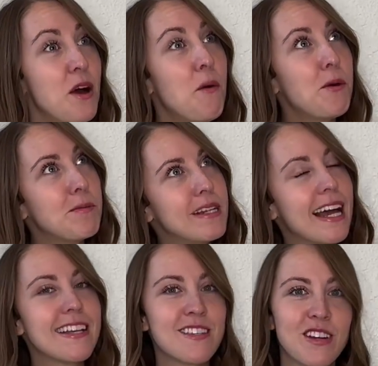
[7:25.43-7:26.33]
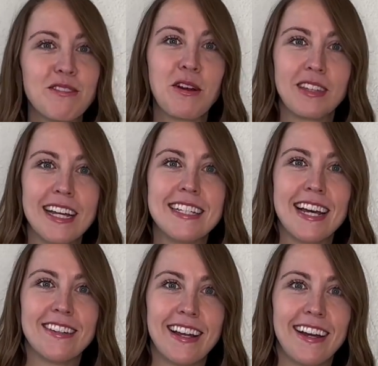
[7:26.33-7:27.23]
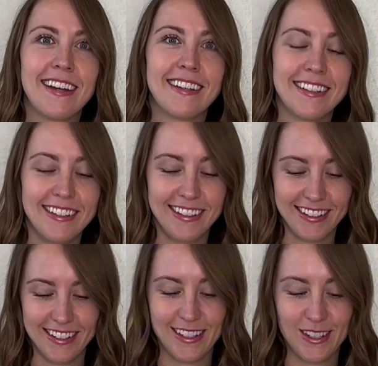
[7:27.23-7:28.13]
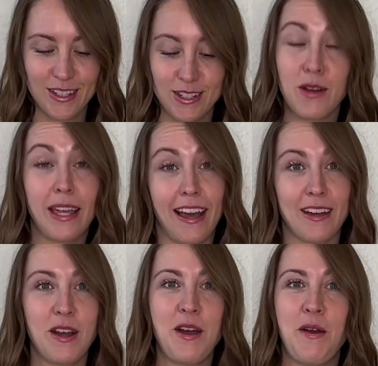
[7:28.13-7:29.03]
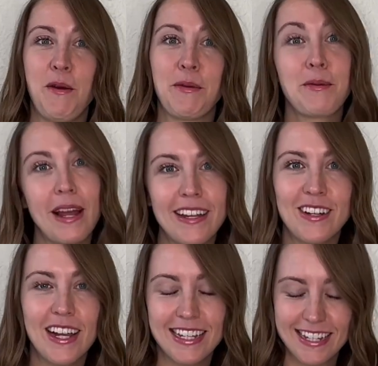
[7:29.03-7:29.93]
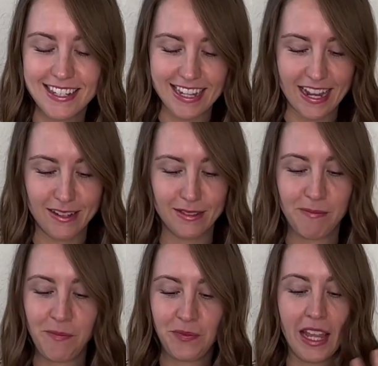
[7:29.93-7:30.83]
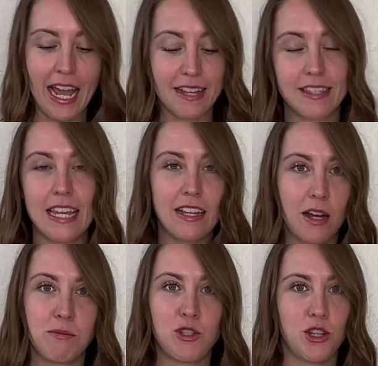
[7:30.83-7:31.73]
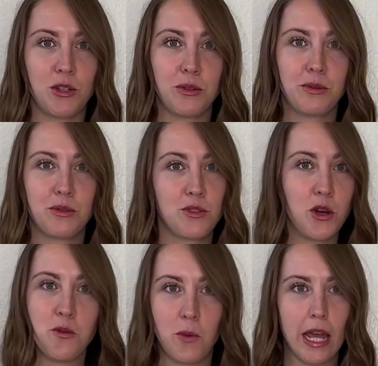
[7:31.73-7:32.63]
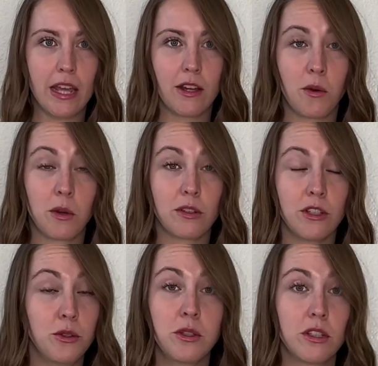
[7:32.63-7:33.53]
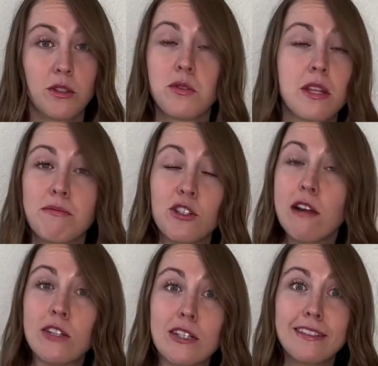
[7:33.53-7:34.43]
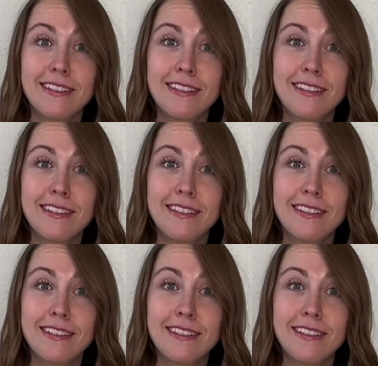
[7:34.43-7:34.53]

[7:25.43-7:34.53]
would have been nice if I wrote that down, huh? So yeah, write your ideas down as they come to you. Don't wait, or you could lose them forever.